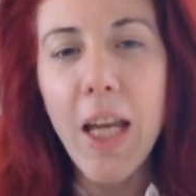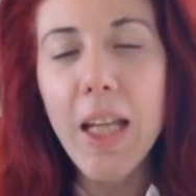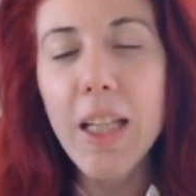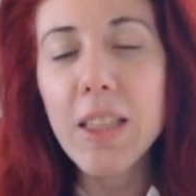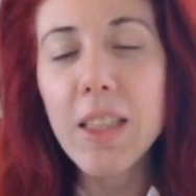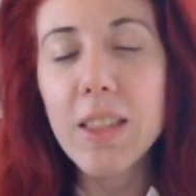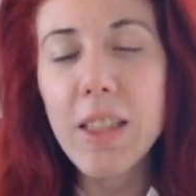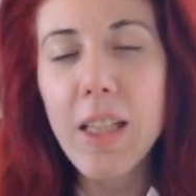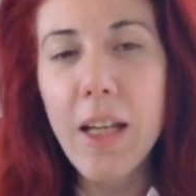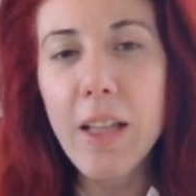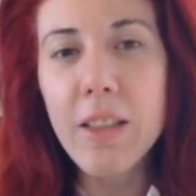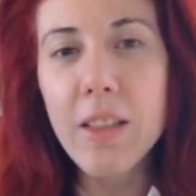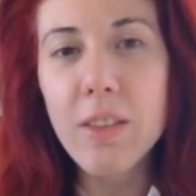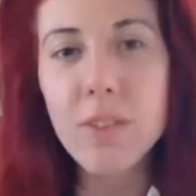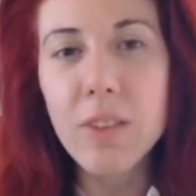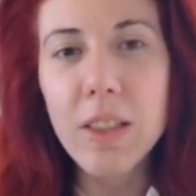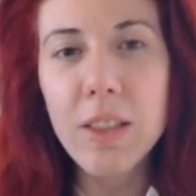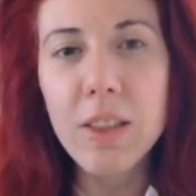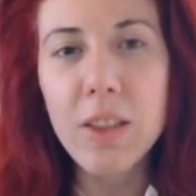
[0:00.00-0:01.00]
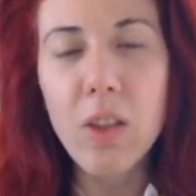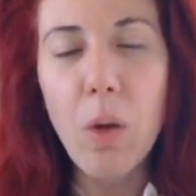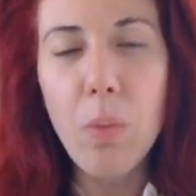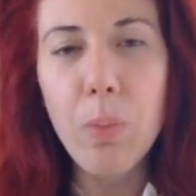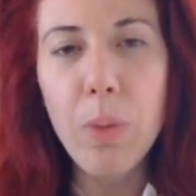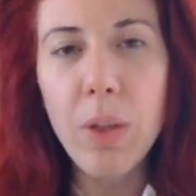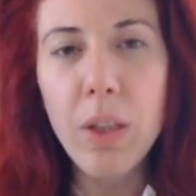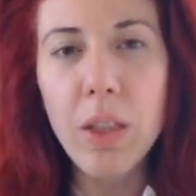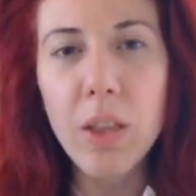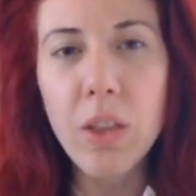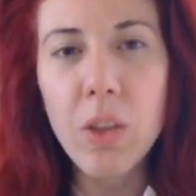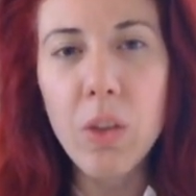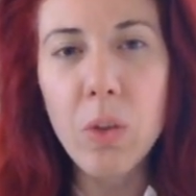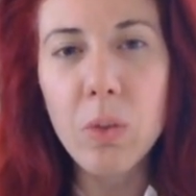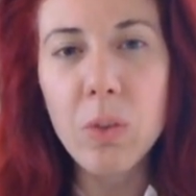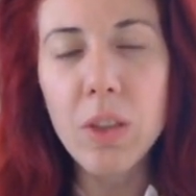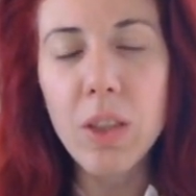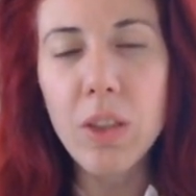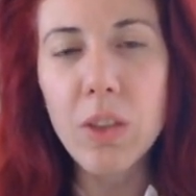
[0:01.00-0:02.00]
In the end of this topic,
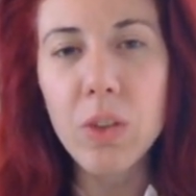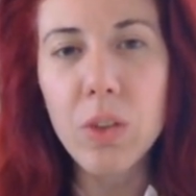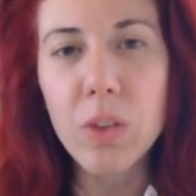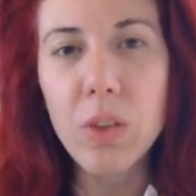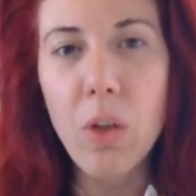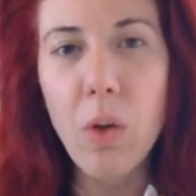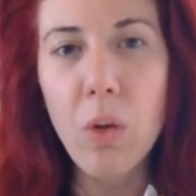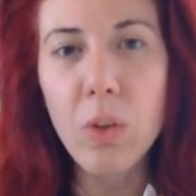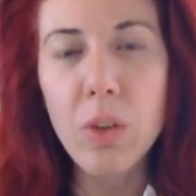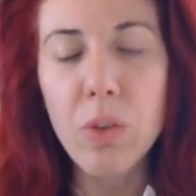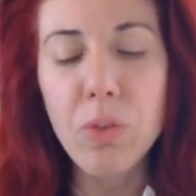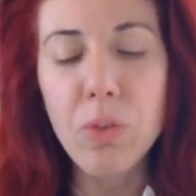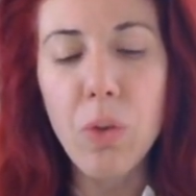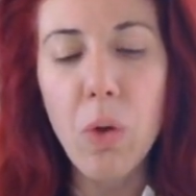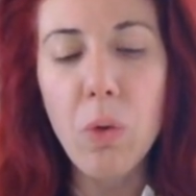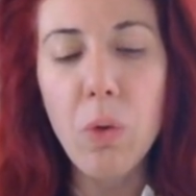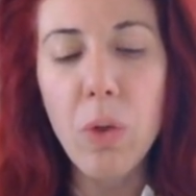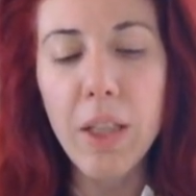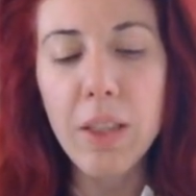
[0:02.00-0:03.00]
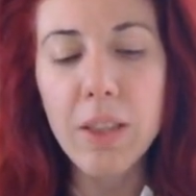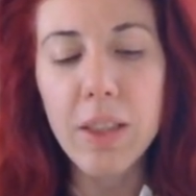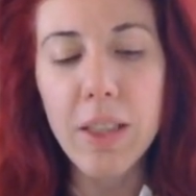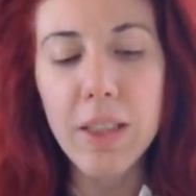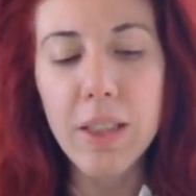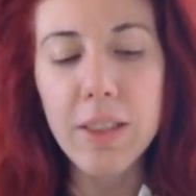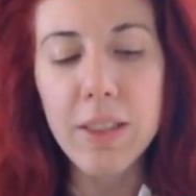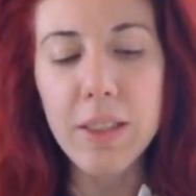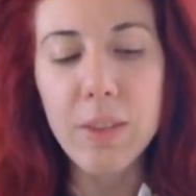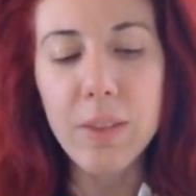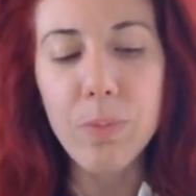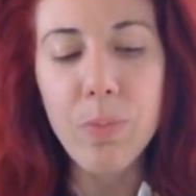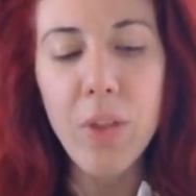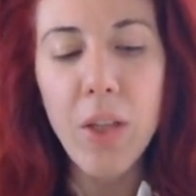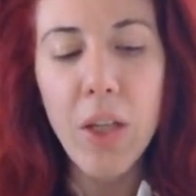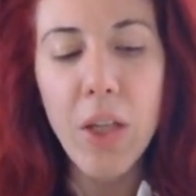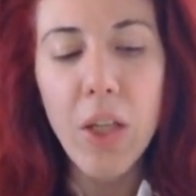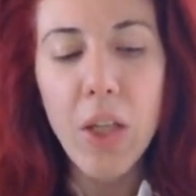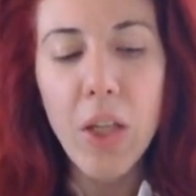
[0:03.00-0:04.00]
you need to know the following things.
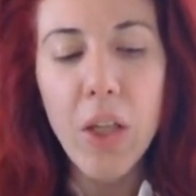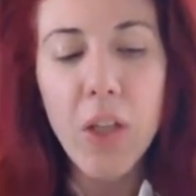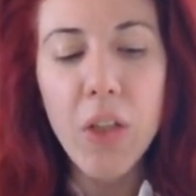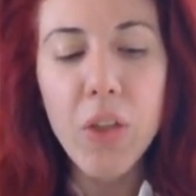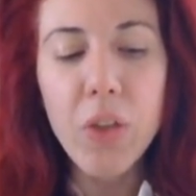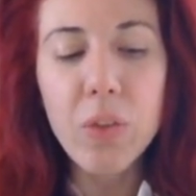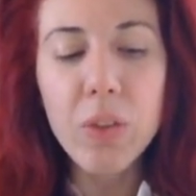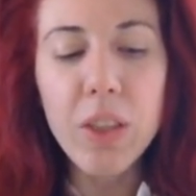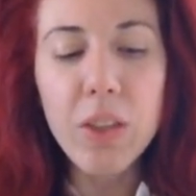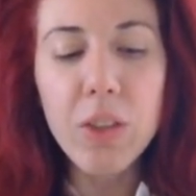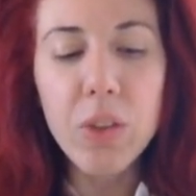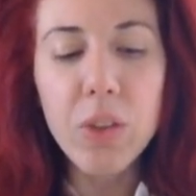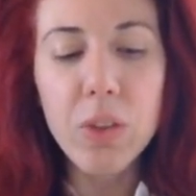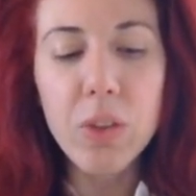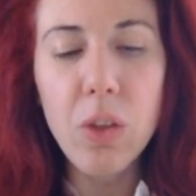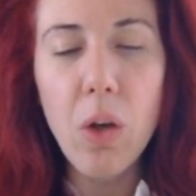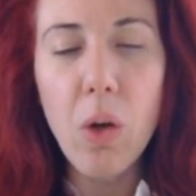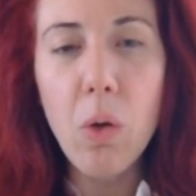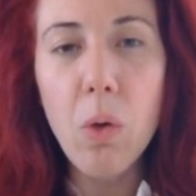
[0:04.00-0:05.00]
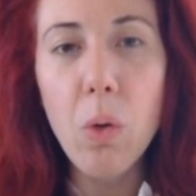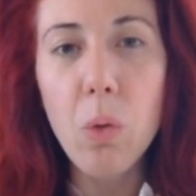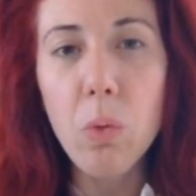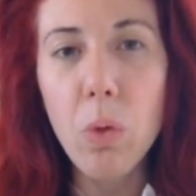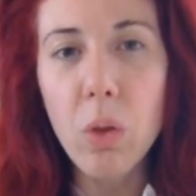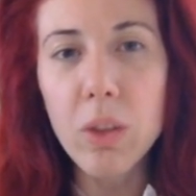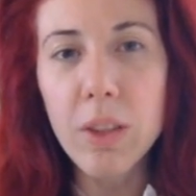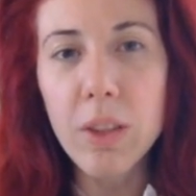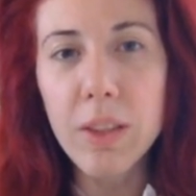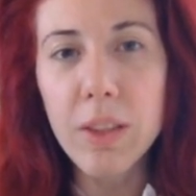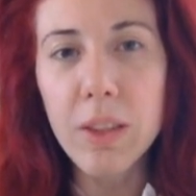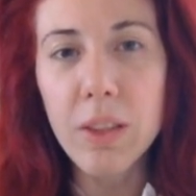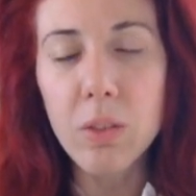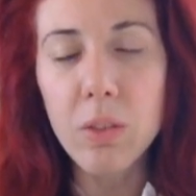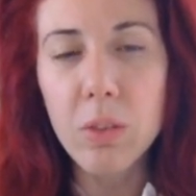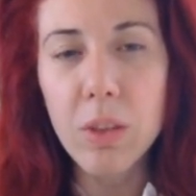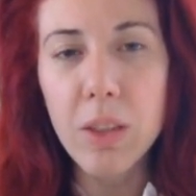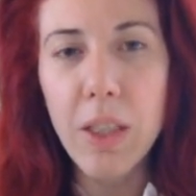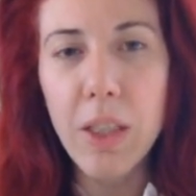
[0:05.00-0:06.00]
You need to know what is the
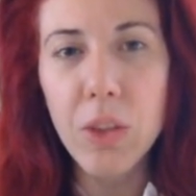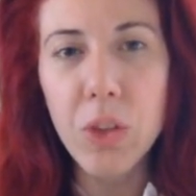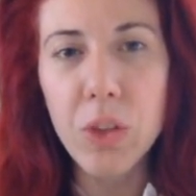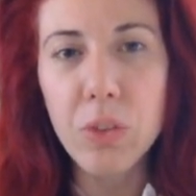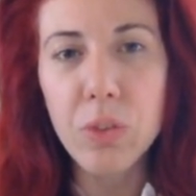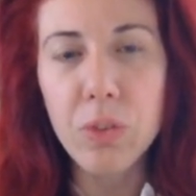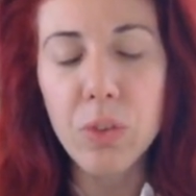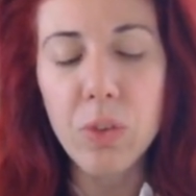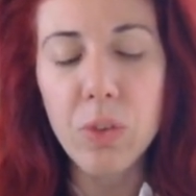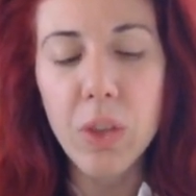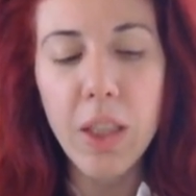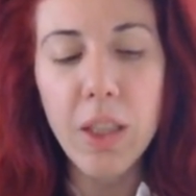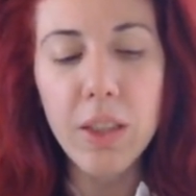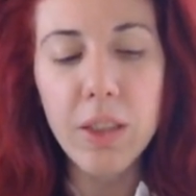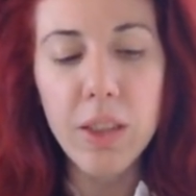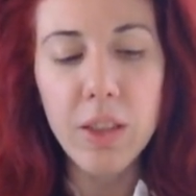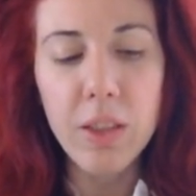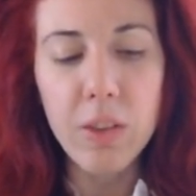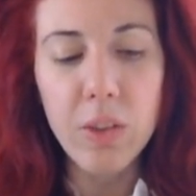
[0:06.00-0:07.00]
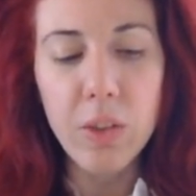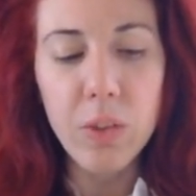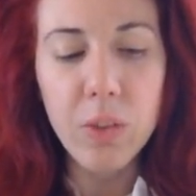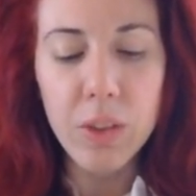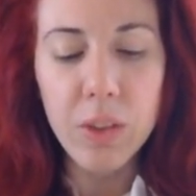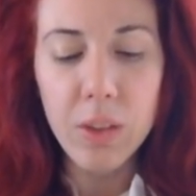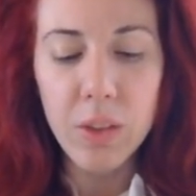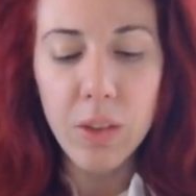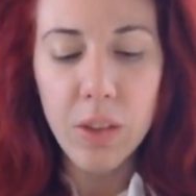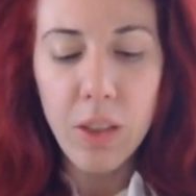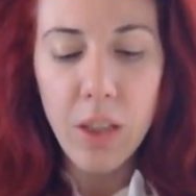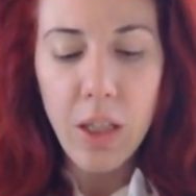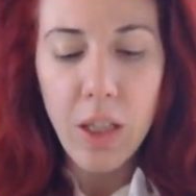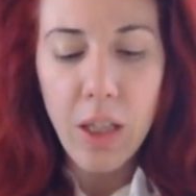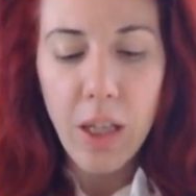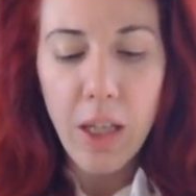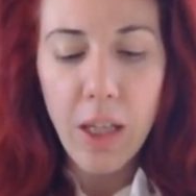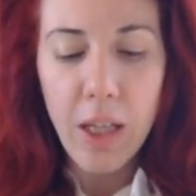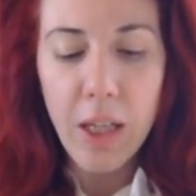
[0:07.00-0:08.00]
notation for integrals,
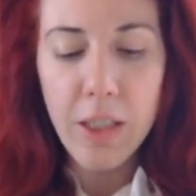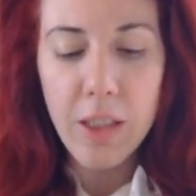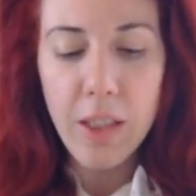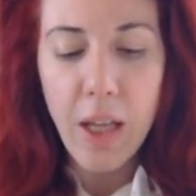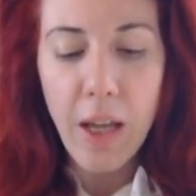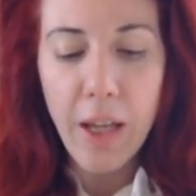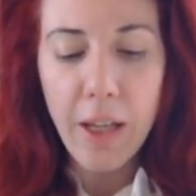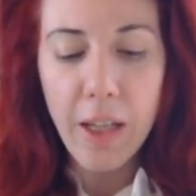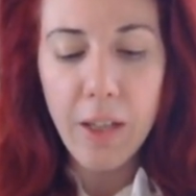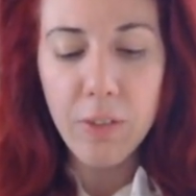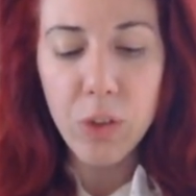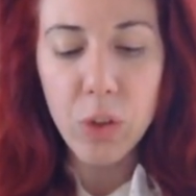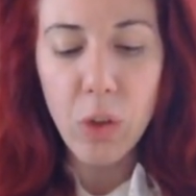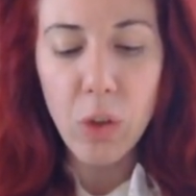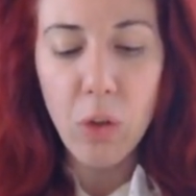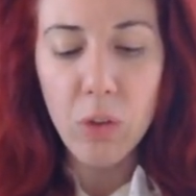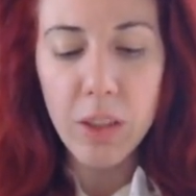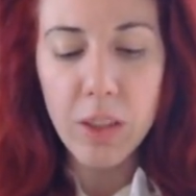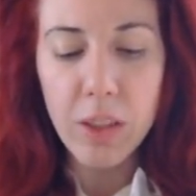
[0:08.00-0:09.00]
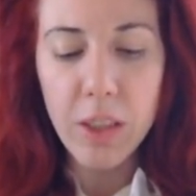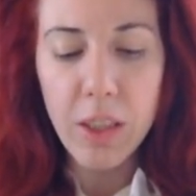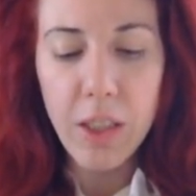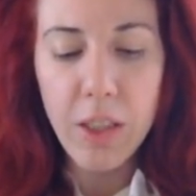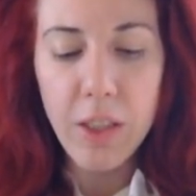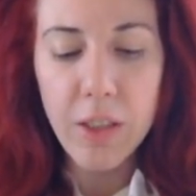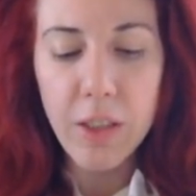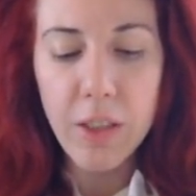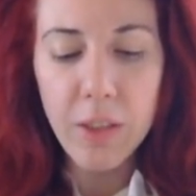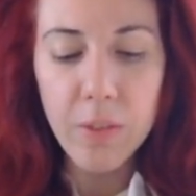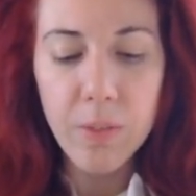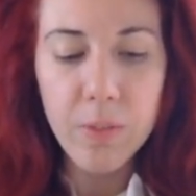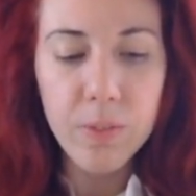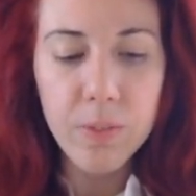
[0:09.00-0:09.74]
and I have shown it here,